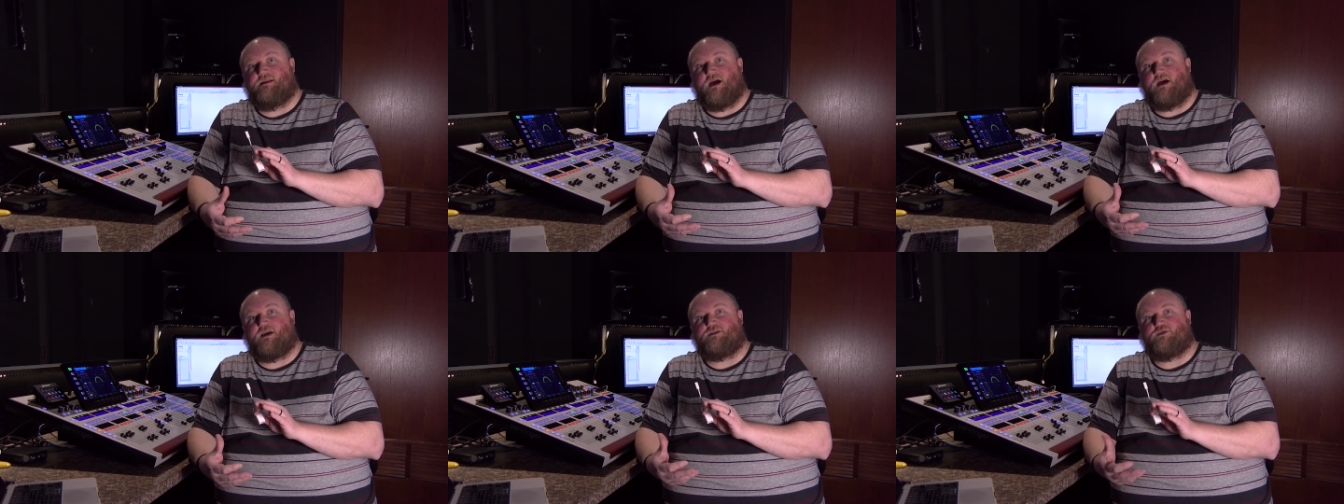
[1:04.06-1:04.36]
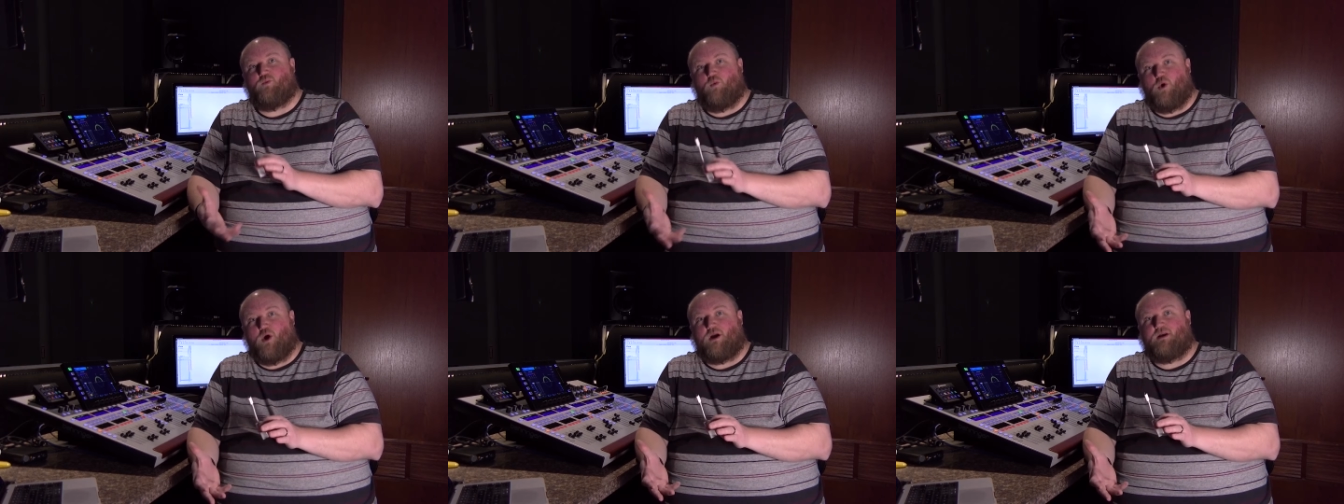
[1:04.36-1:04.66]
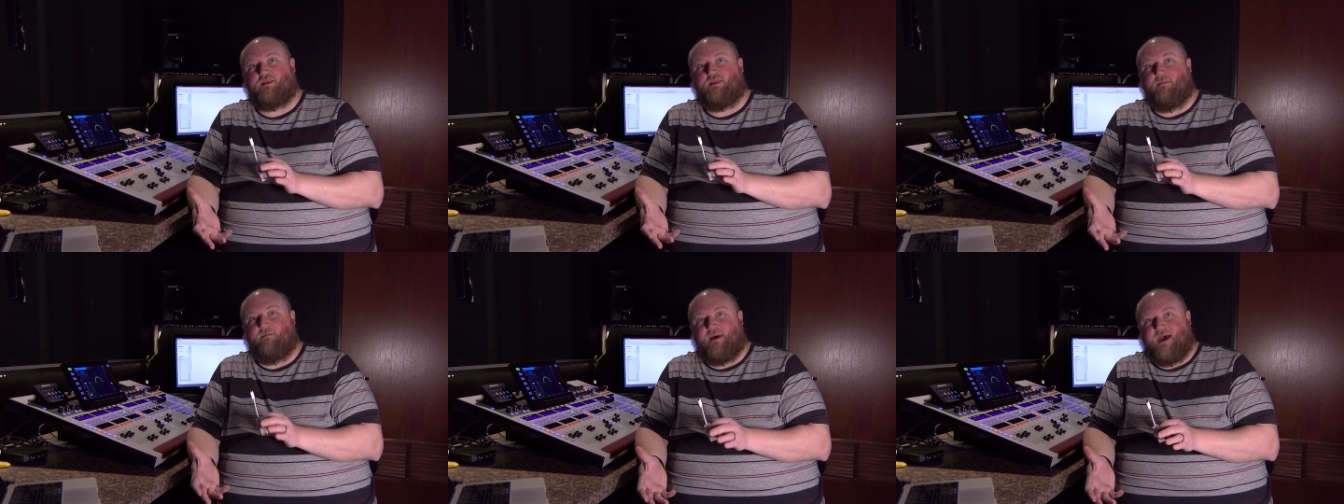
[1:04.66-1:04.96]
does
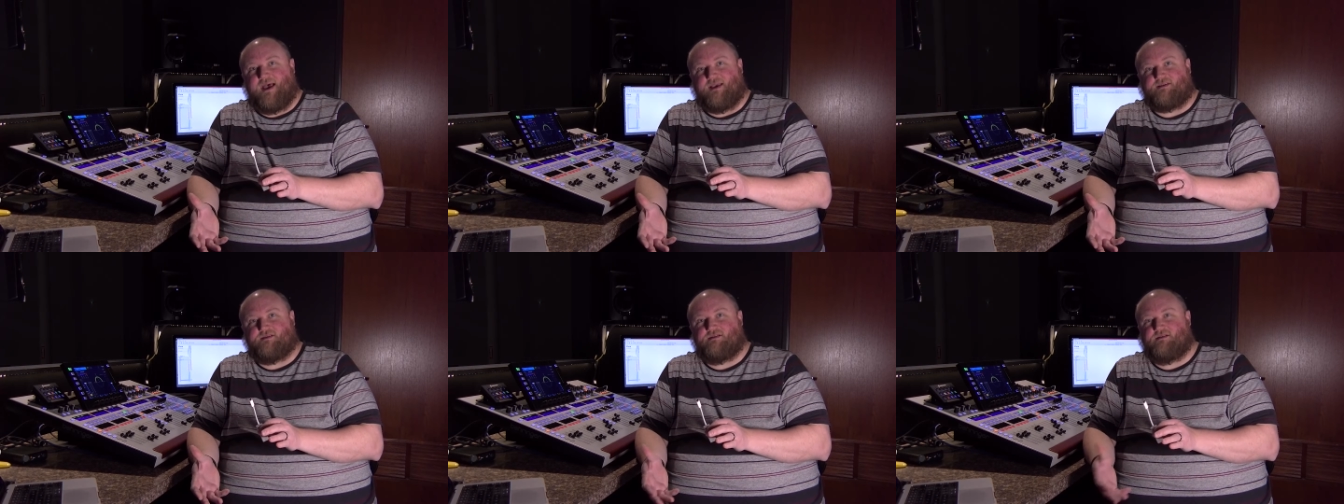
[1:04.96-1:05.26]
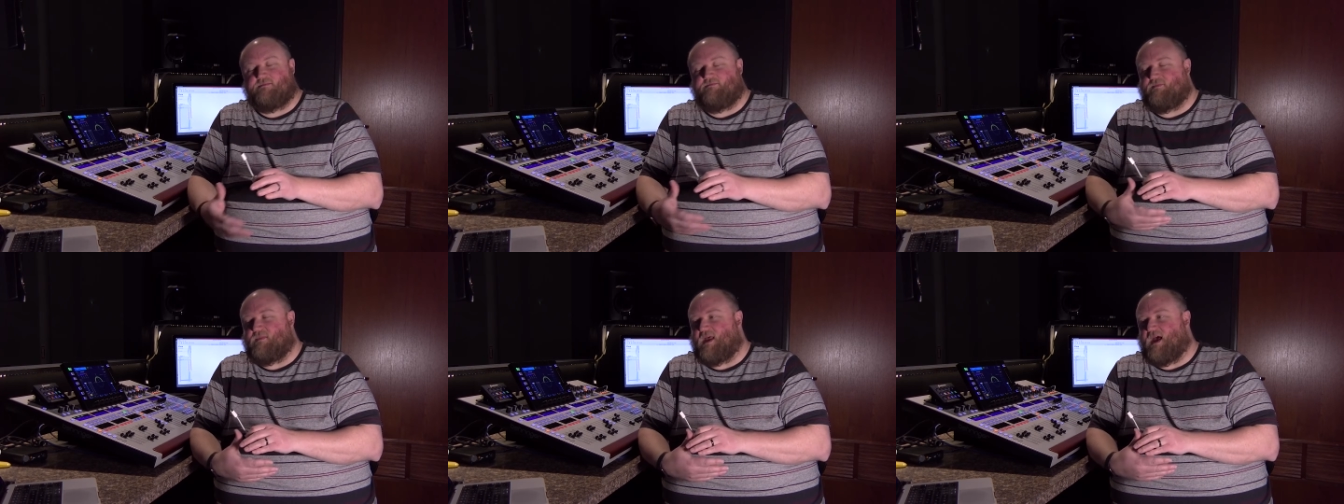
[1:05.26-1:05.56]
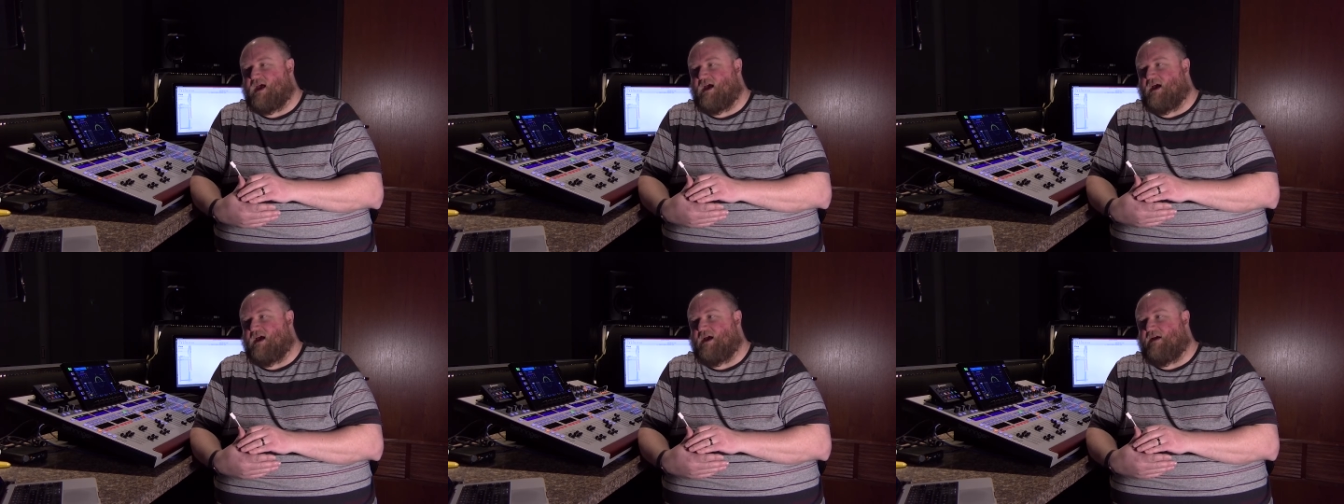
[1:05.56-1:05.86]
work the best.
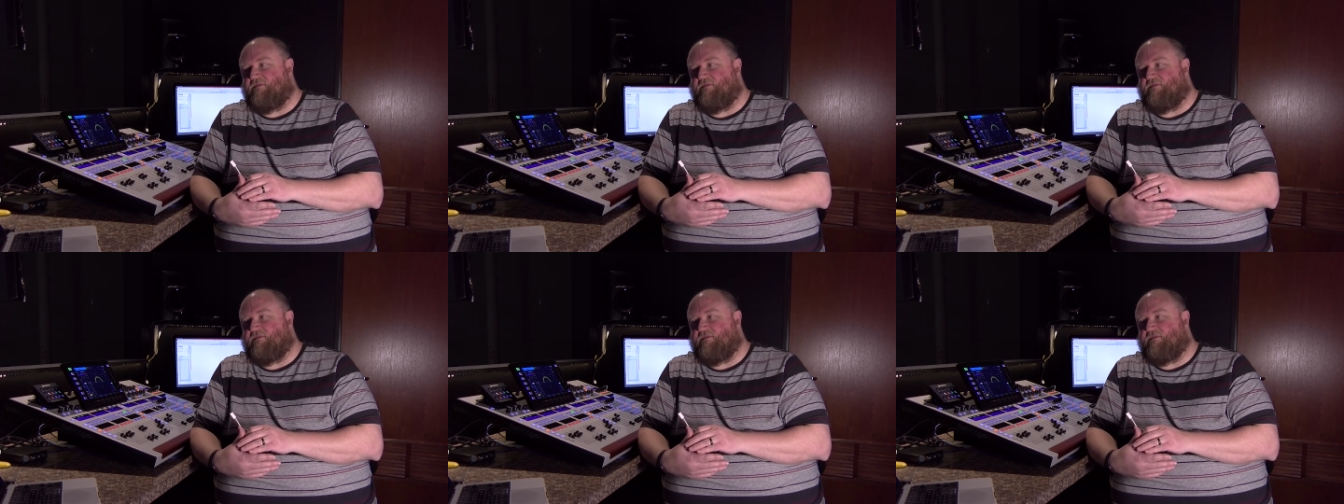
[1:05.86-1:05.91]
Uh,